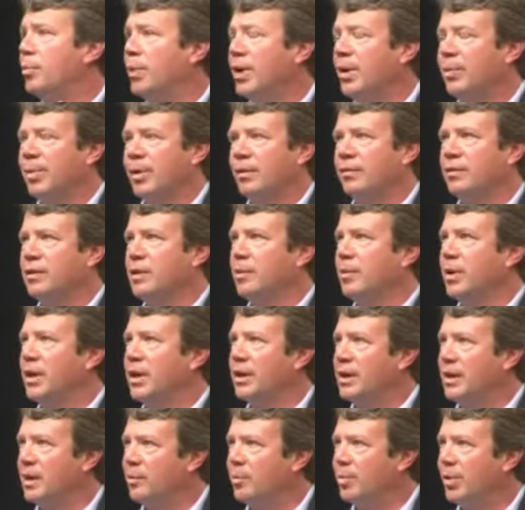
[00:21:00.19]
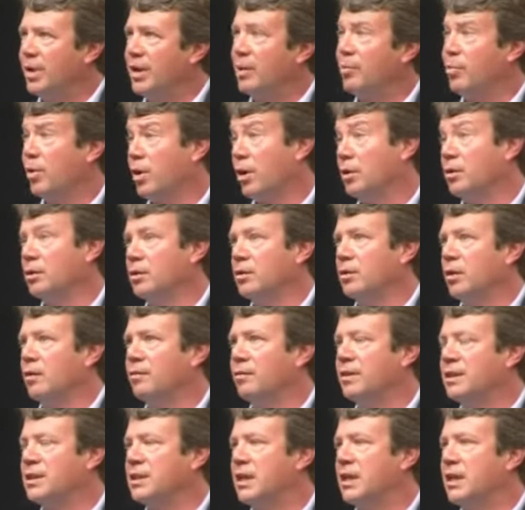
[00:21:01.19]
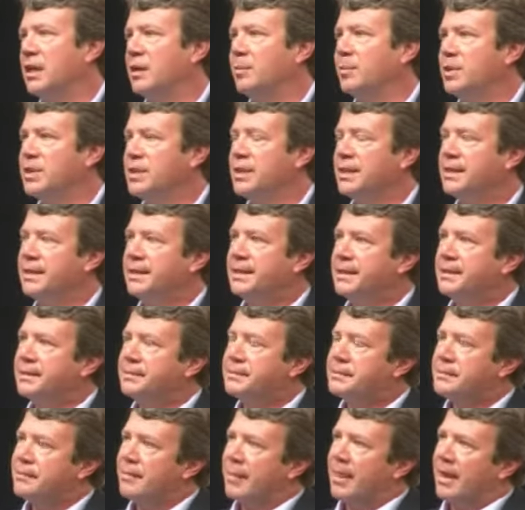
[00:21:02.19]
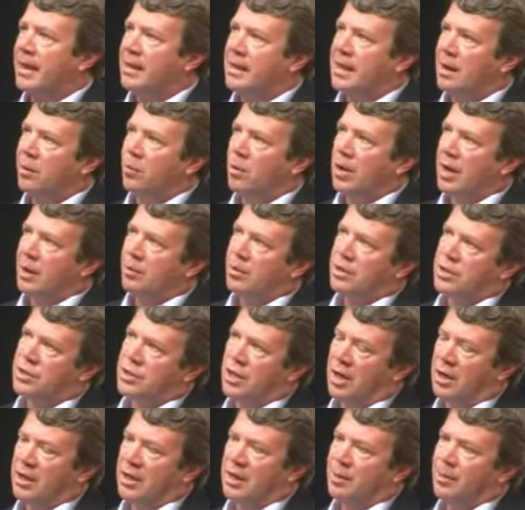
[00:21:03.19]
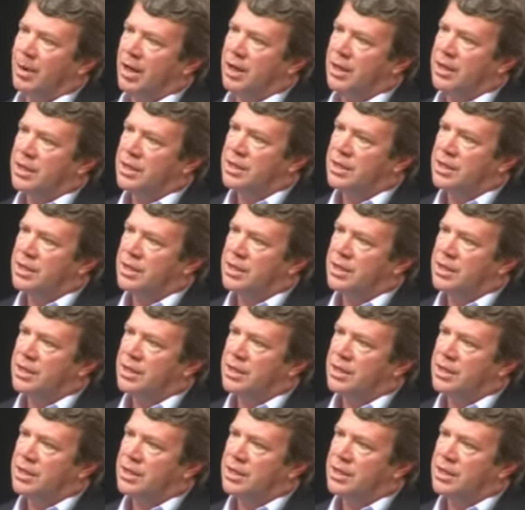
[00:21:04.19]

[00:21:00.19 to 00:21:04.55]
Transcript: pre-profitability, pre-product oftentimes. And then what I was talking about